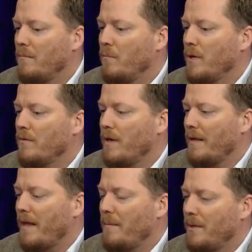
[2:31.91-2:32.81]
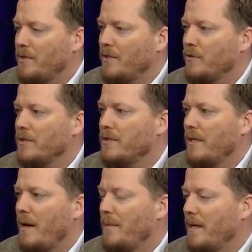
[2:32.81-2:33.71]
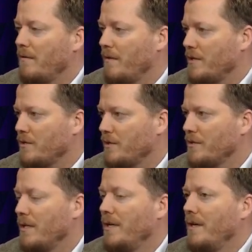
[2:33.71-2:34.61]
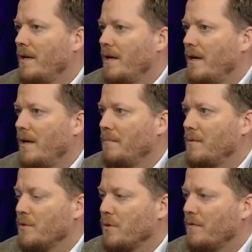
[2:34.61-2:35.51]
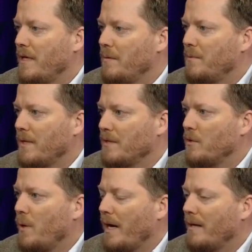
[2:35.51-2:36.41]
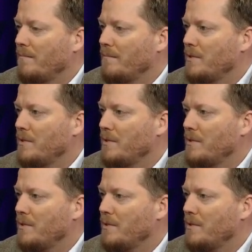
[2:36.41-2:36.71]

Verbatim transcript: when you've got that much interest and that many investors to sort of keep things quiet.